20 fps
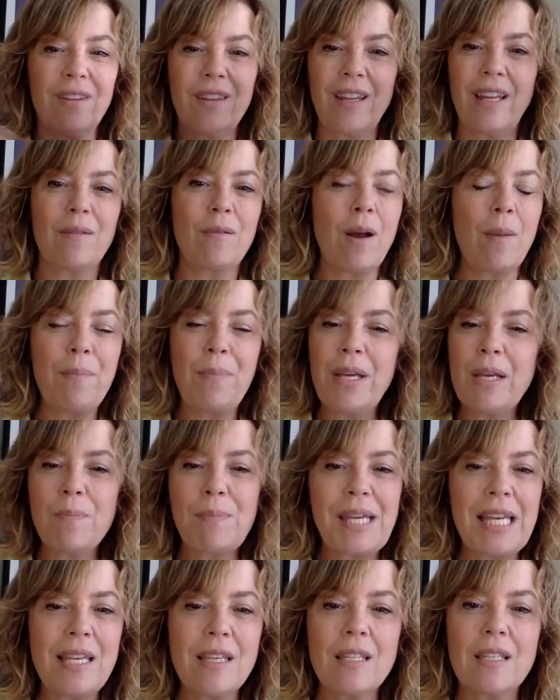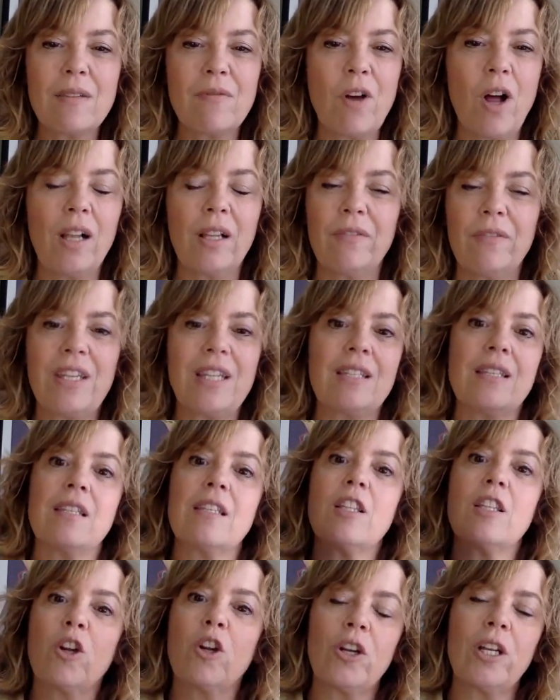Like, a big piece of all of this is
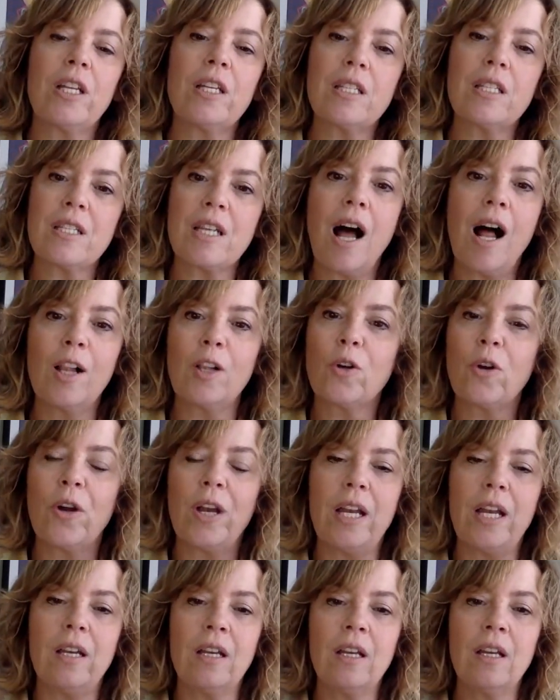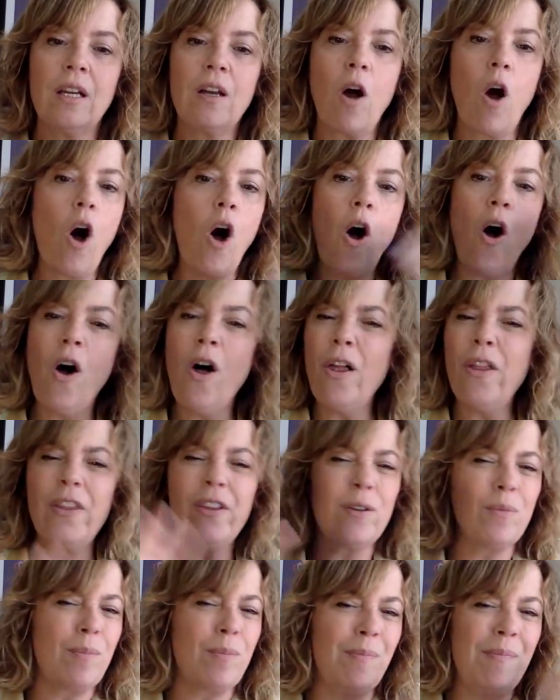learning to tolerate all
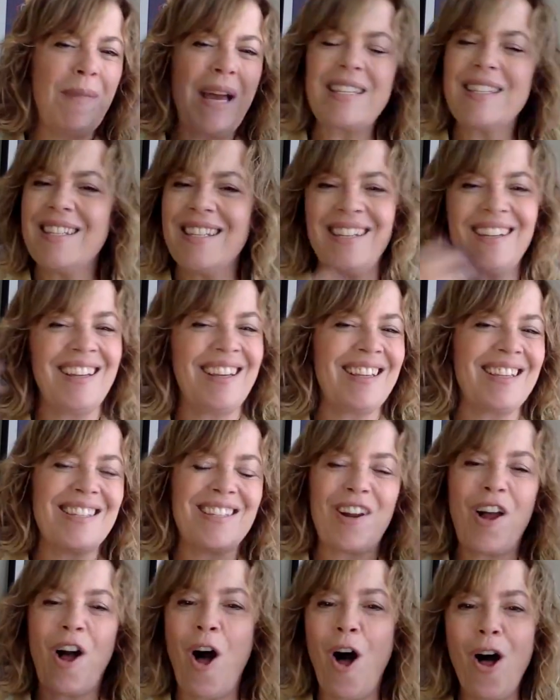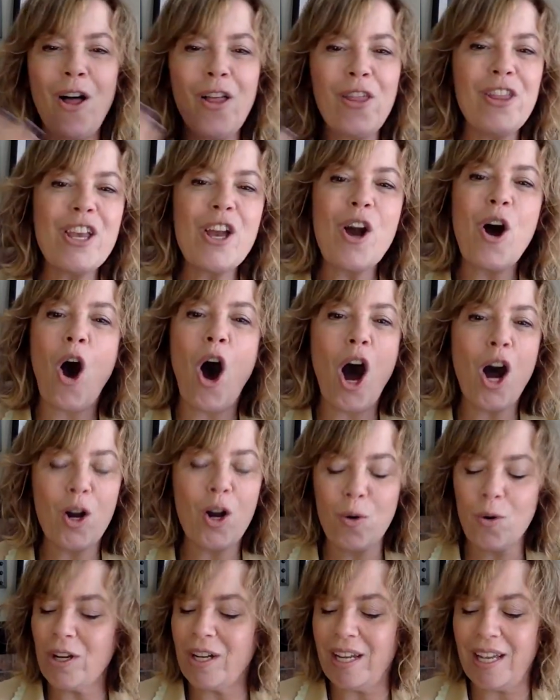the messiness and all the
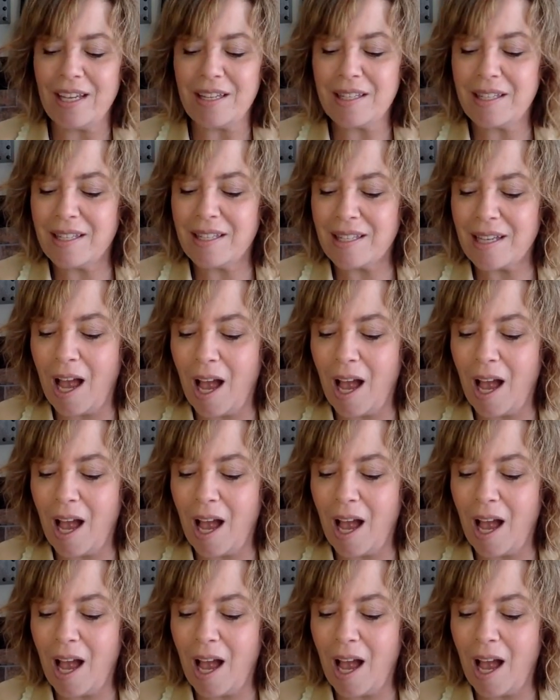awkwardness.